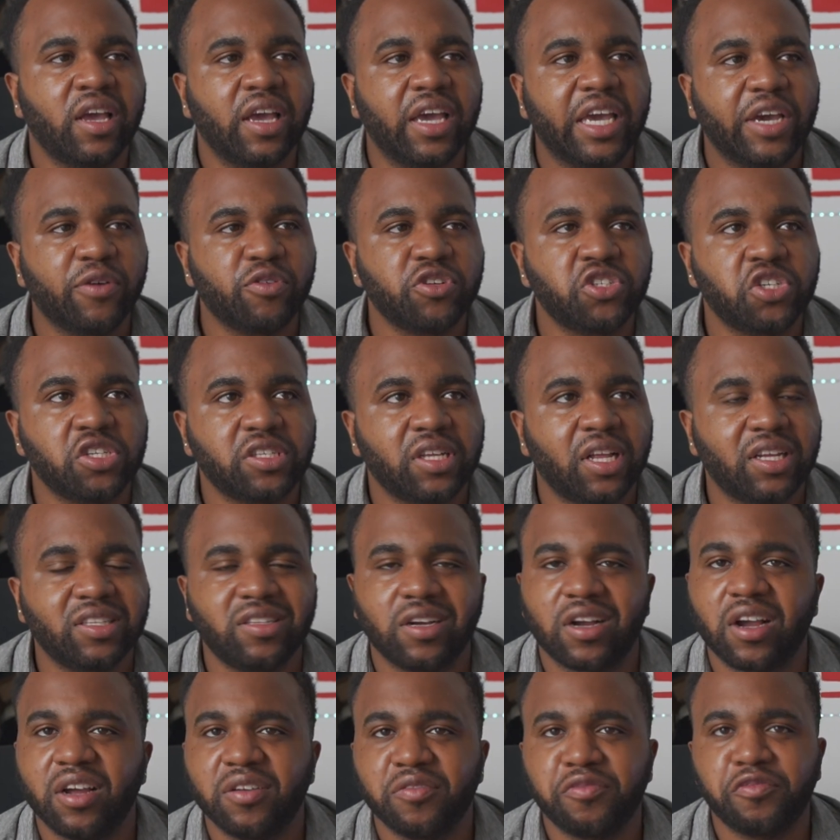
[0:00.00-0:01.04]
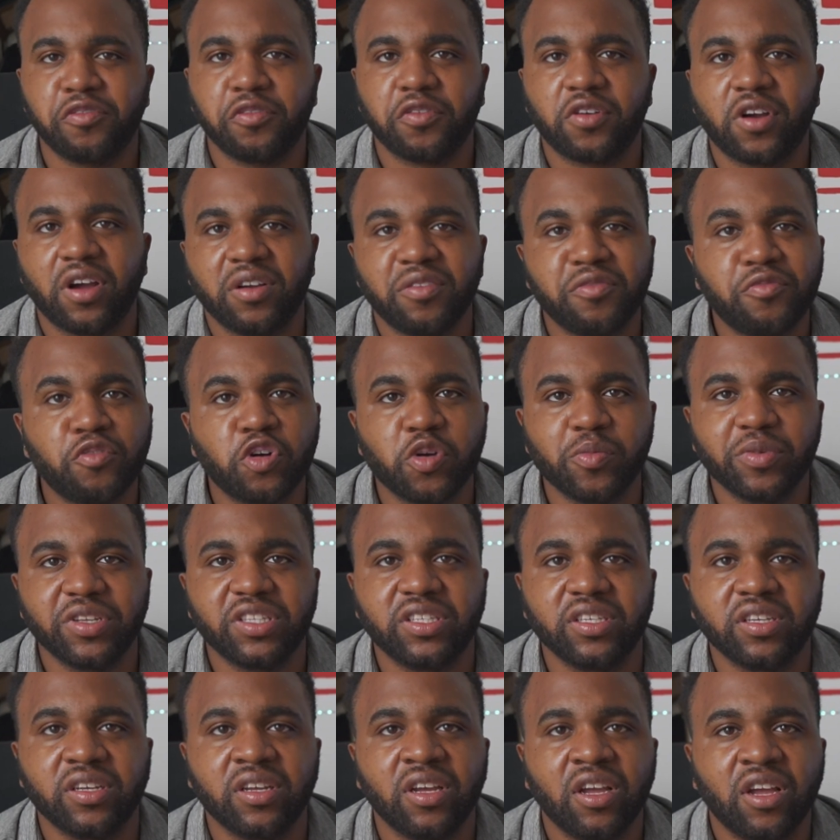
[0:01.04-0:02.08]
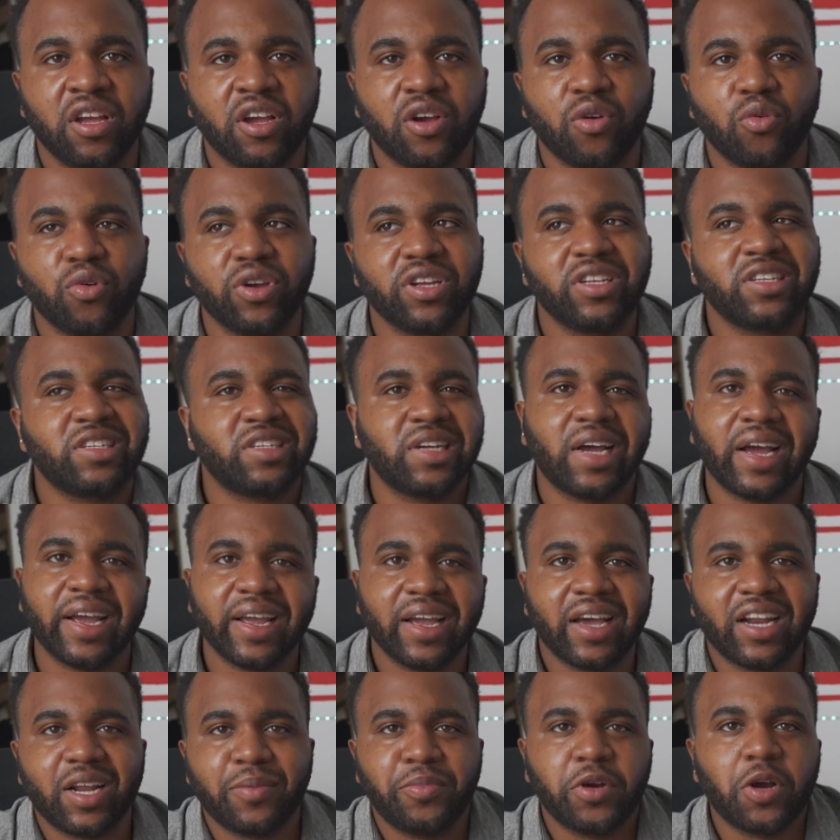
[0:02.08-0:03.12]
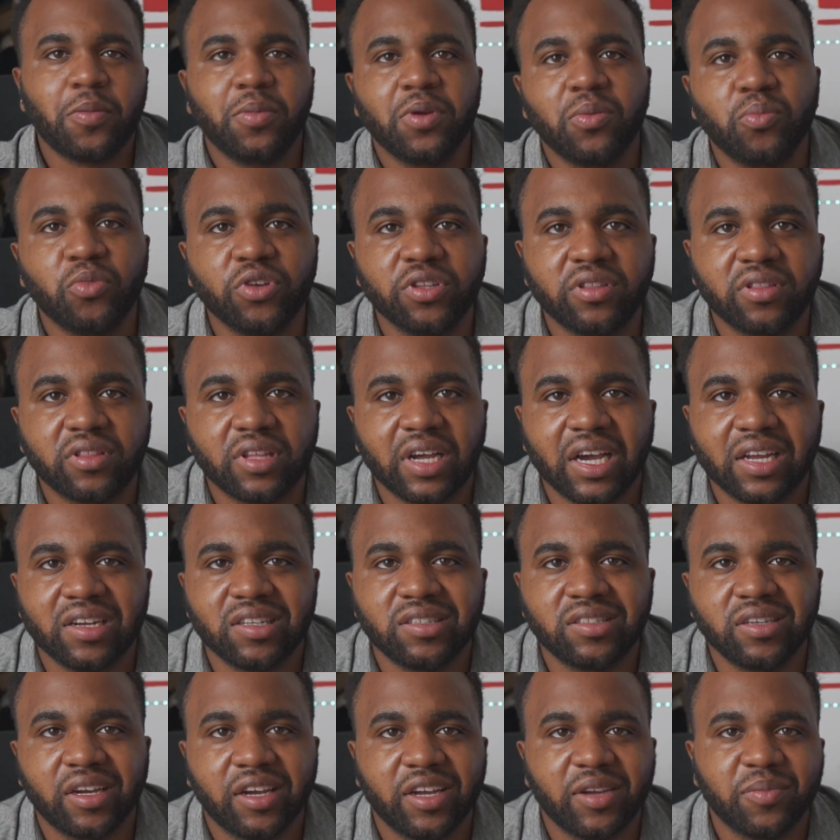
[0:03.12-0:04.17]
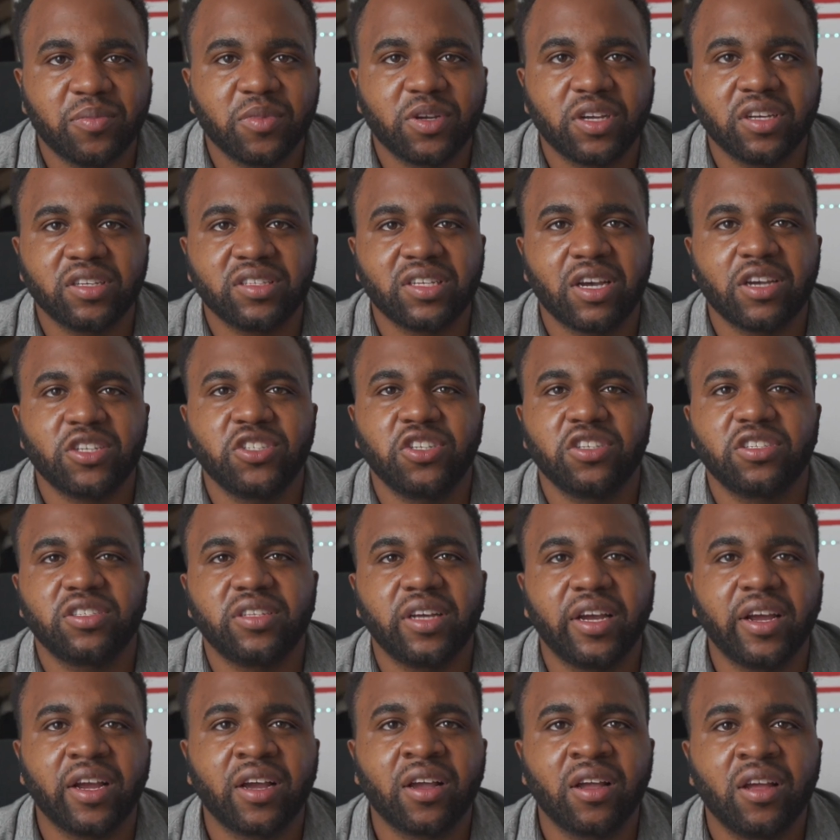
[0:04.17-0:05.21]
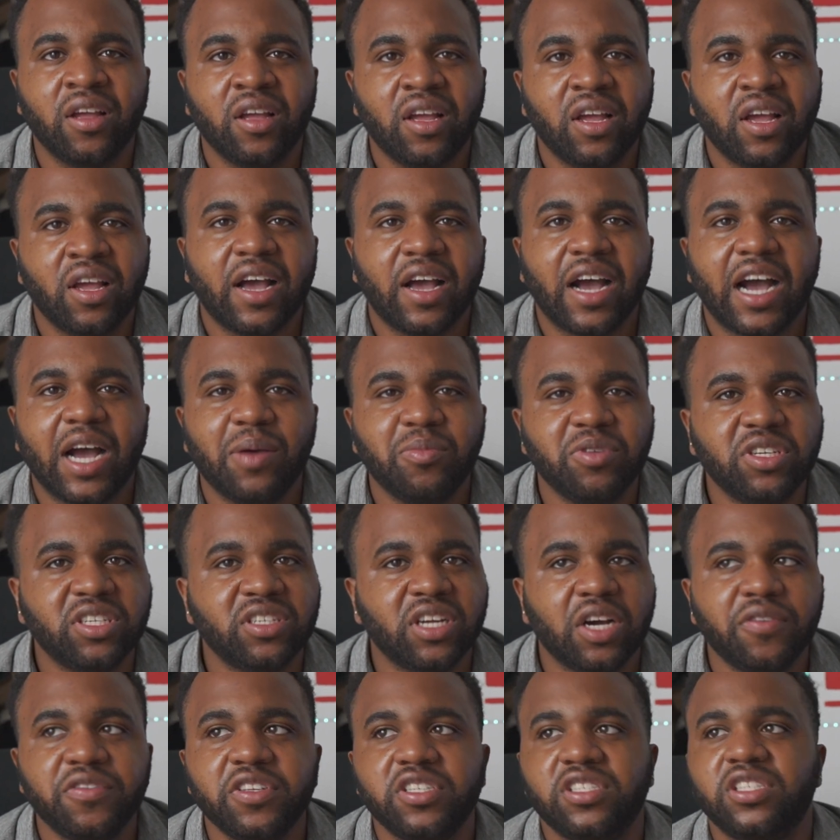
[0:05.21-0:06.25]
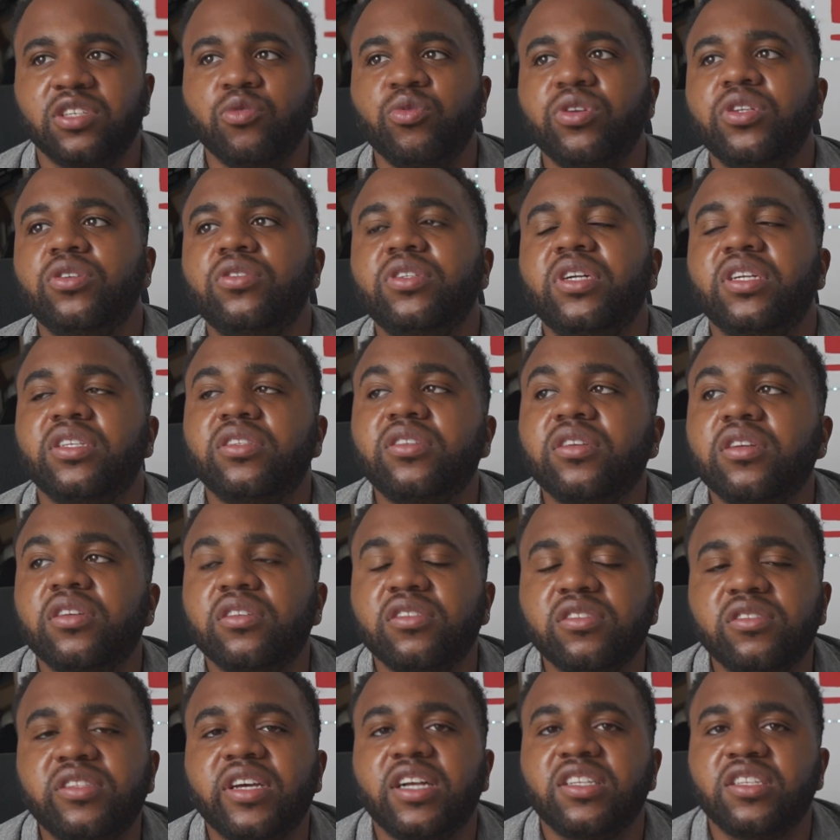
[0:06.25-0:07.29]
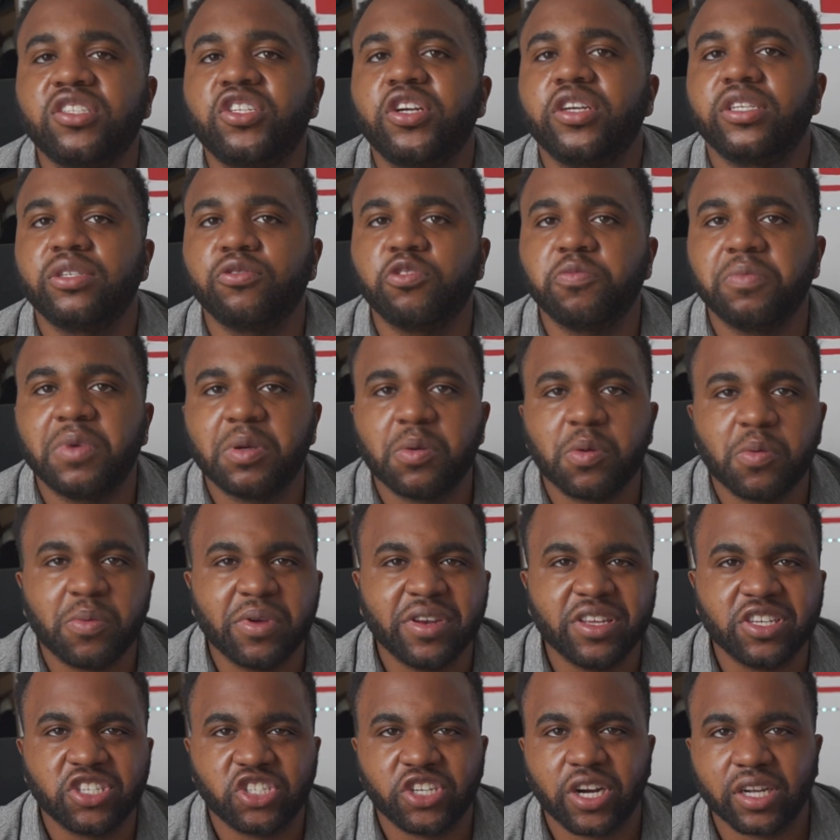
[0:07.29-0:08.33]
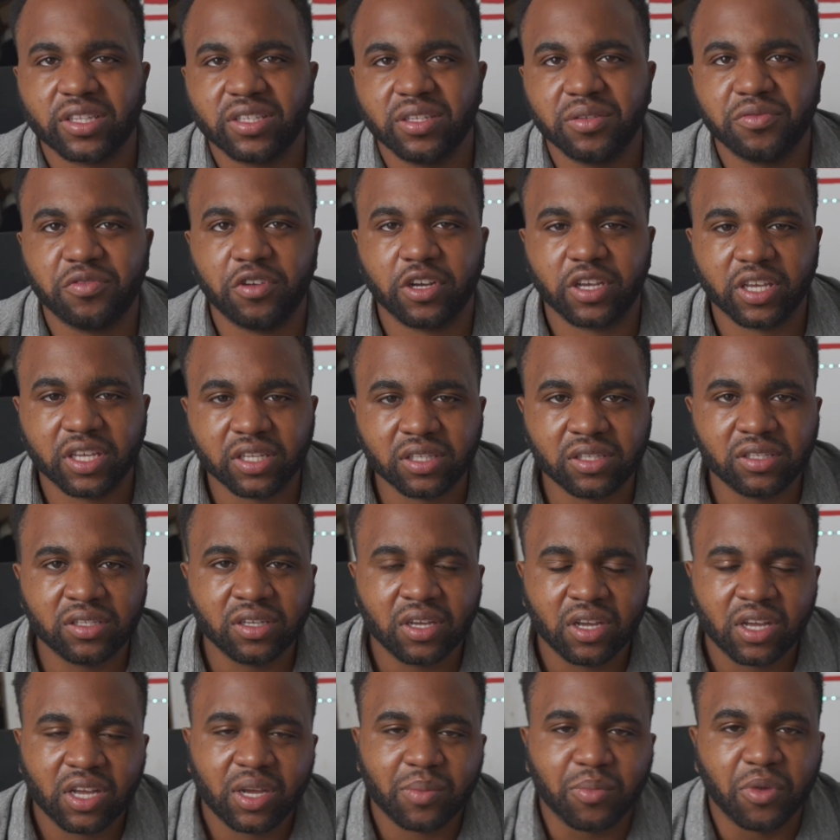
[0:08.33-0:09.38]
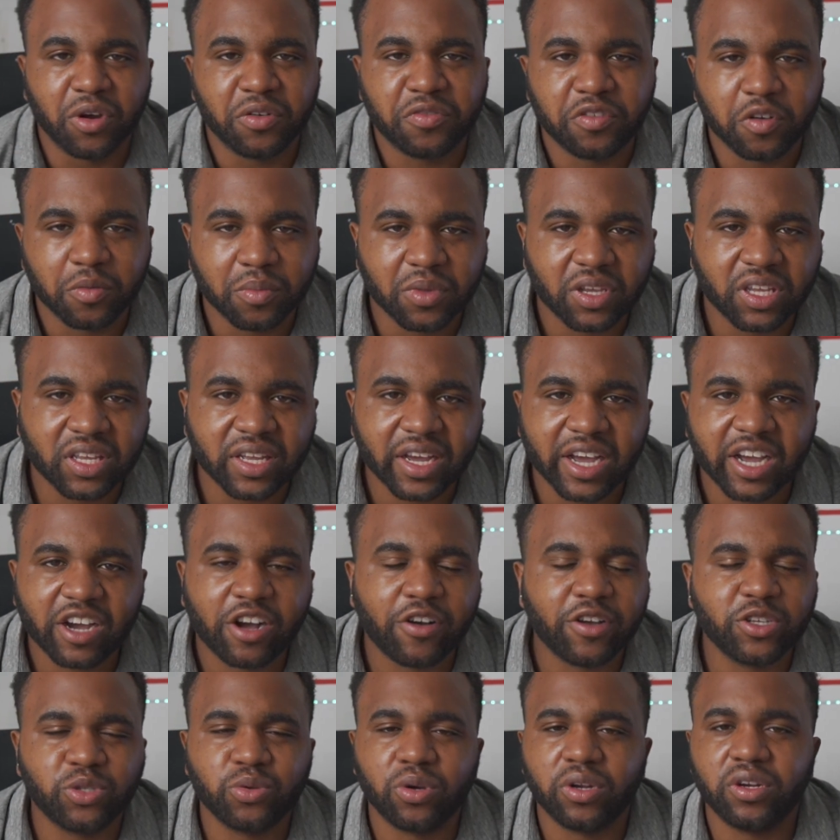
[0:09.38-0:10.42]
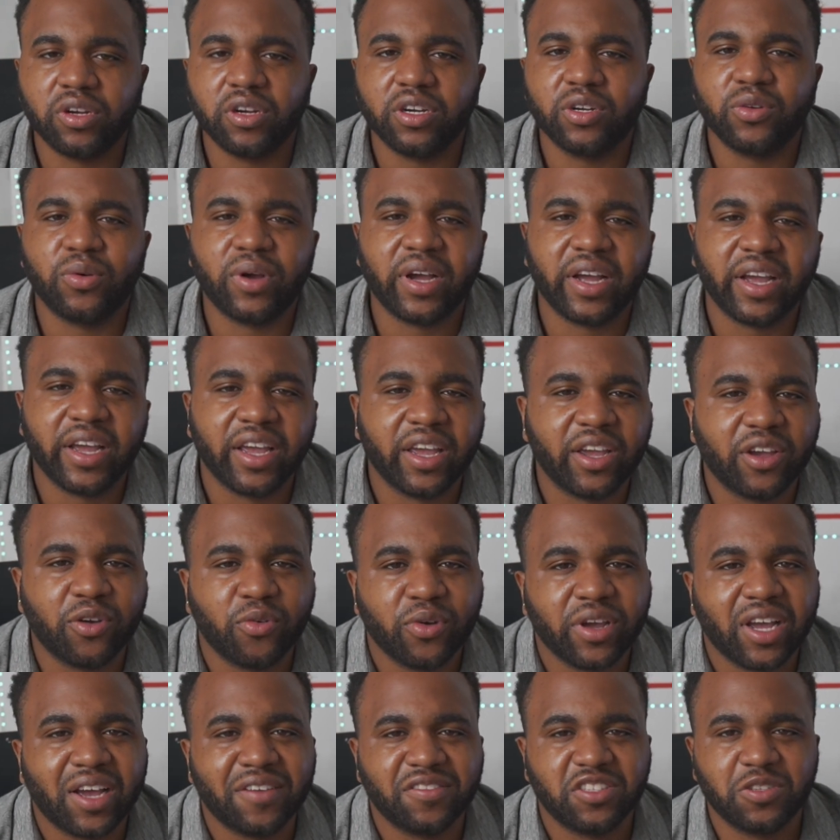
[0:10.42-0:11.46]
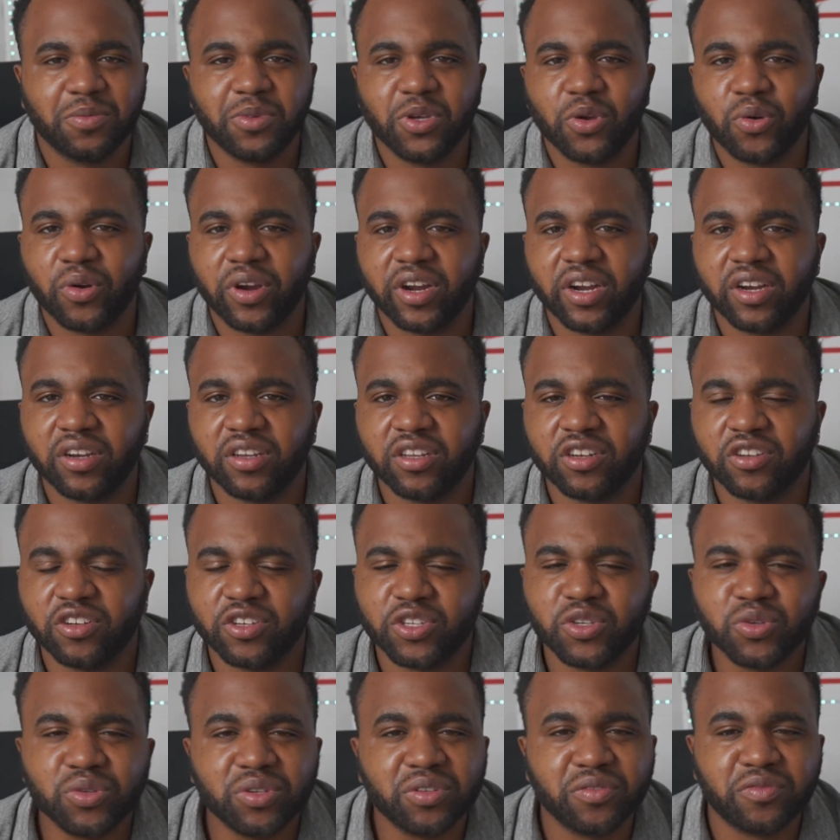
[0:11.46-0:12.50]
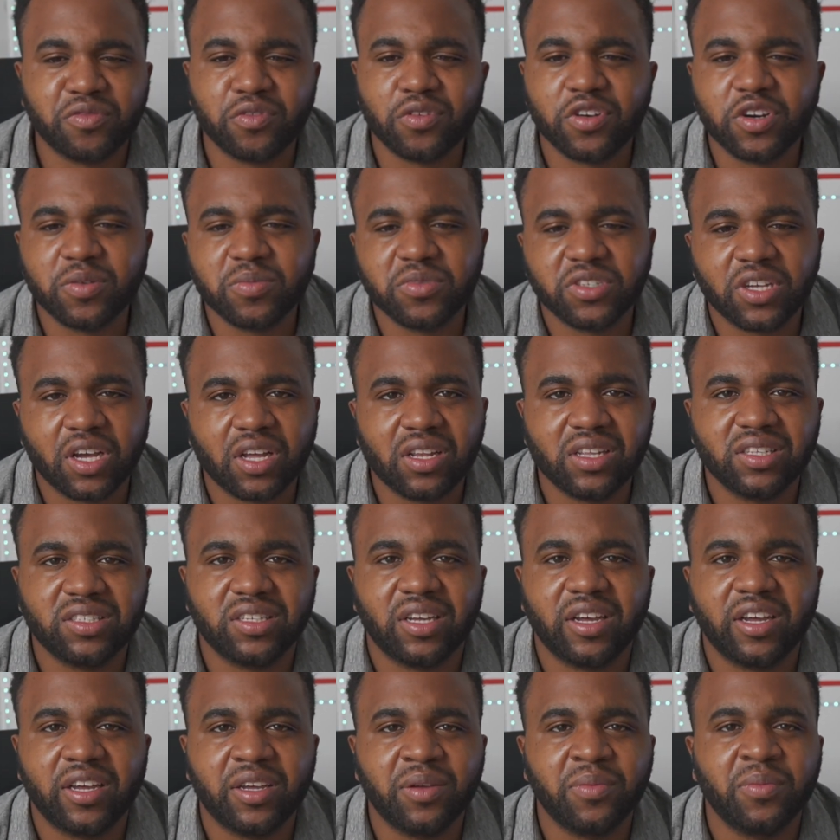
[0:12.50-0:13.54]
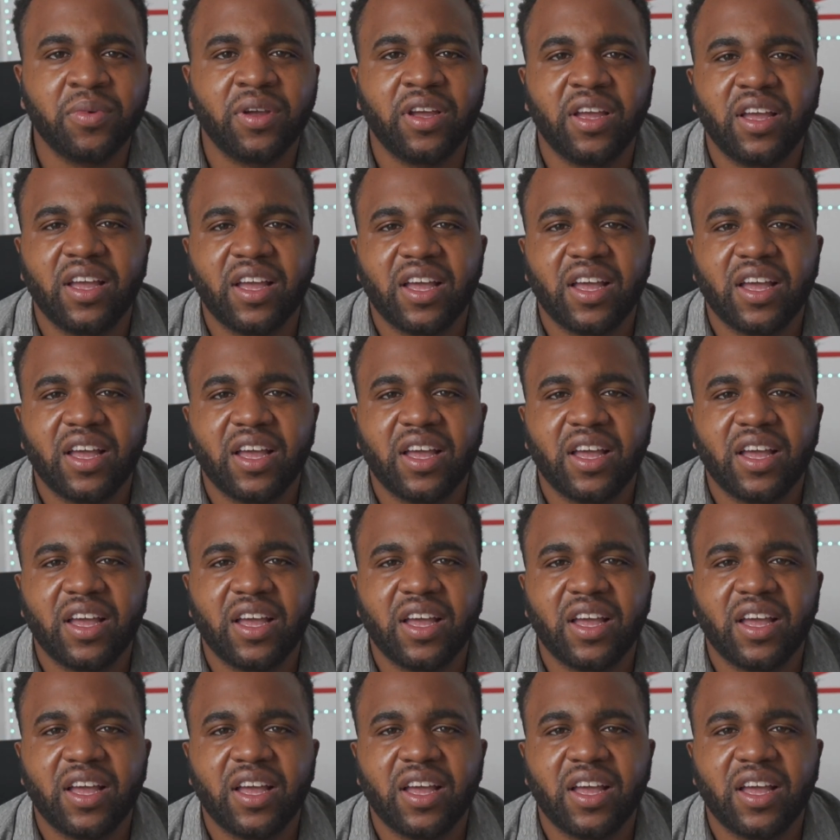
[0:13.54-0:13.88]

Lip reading: It was just a lot of conformity, which I had a problem with at the time, because I was just like, obviously we know that certain styles of dressing would maybe be distracting for kids, but for me, I always wondered why we have to be wearing, uniforms all the time.